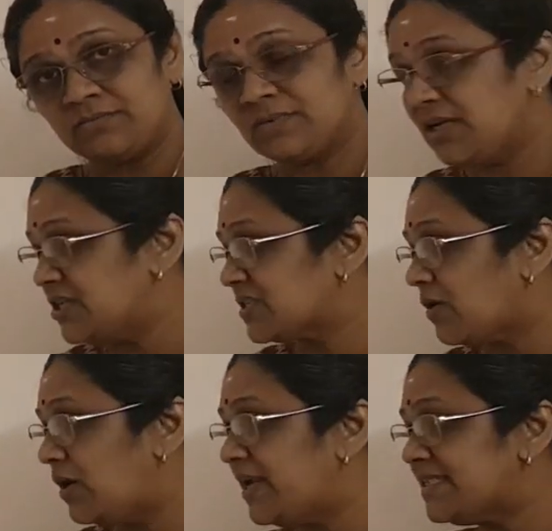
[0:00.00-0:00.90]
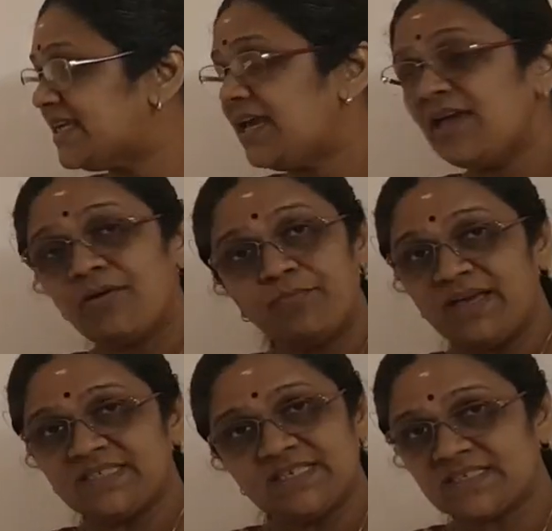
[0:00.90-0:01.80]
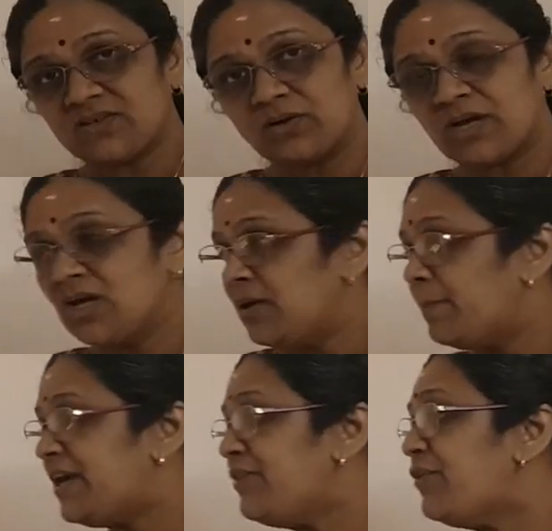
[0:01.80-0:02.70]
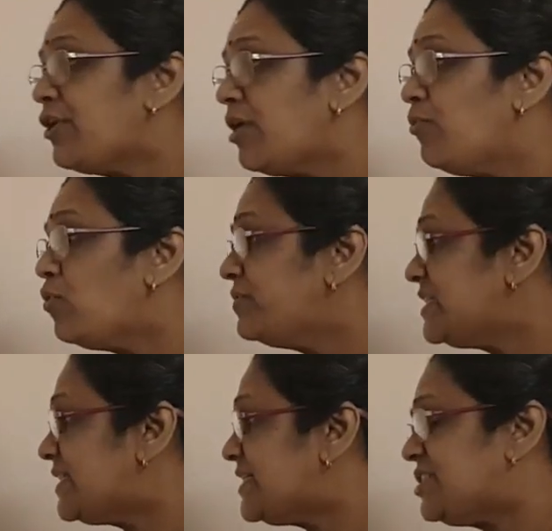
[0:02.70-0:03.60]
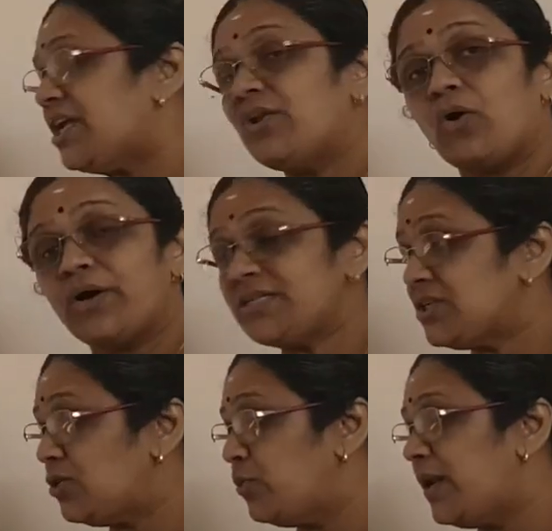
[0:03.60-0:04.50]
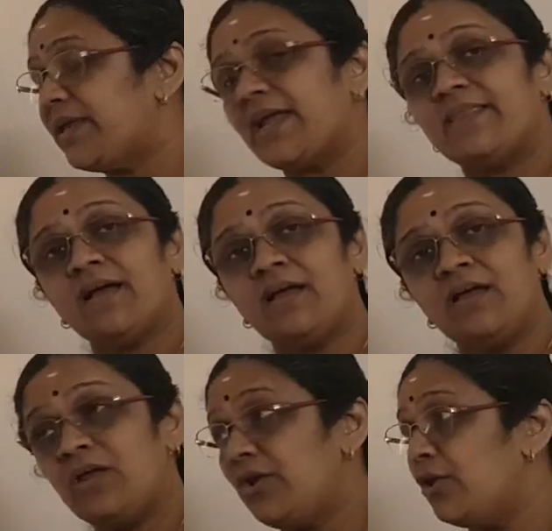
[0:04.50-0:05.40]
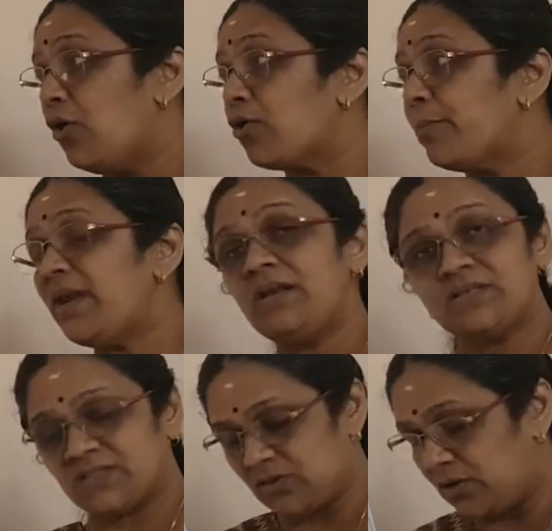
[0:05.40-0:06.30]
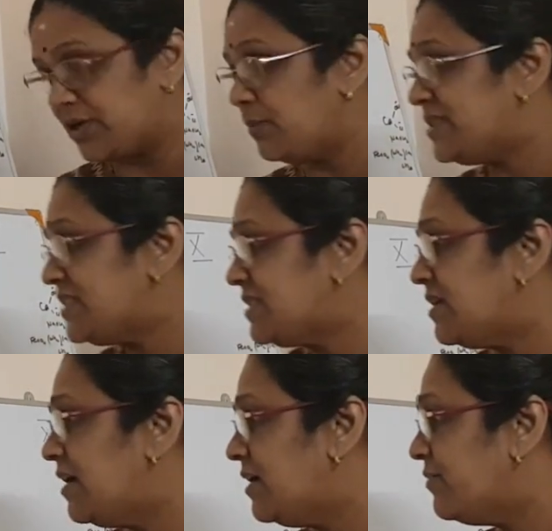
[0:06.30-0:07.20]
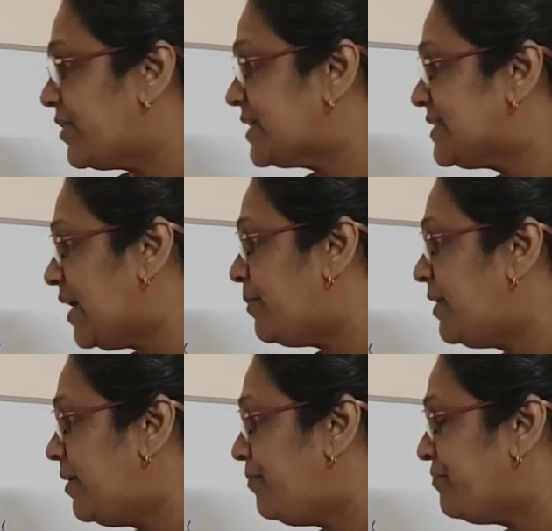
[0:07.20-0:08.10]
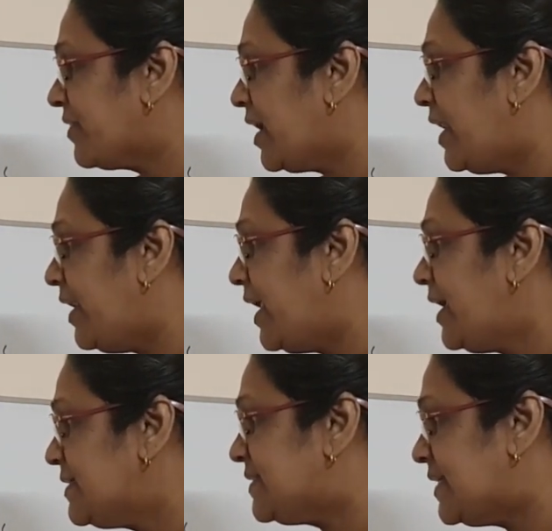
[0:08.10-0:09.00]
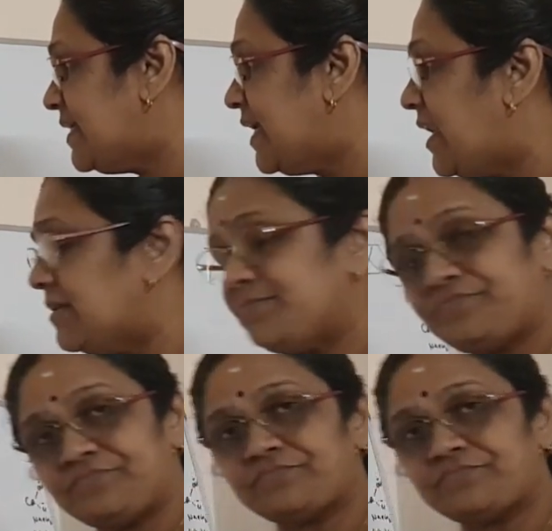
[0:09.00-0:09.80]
it is called as a basic salt. But if you remove this H and OH, you will get the normal salt, which is, for example, NaCl.